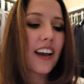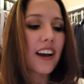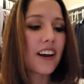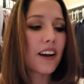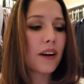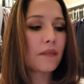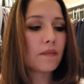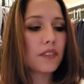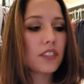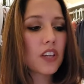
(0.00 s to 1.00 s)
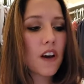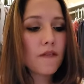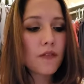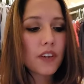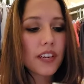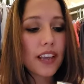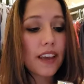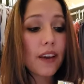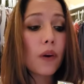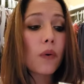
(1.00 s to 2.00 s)
Um, Tom Ford
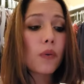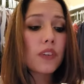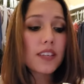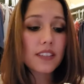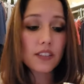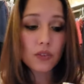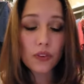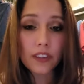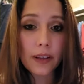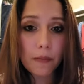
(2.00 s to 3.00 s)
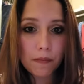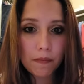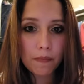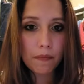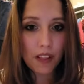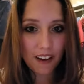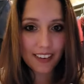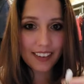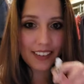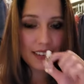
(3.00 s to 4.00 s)
Eau de Soleil
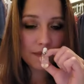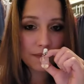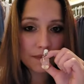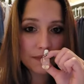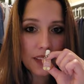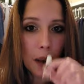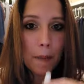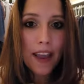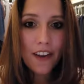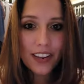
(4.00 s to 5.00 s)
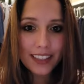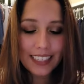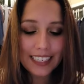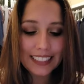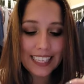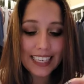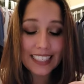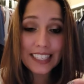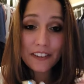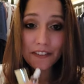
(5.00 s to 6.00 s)
Blanc apparently is a
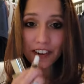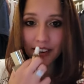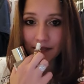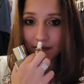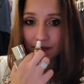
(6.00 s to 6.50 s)
different,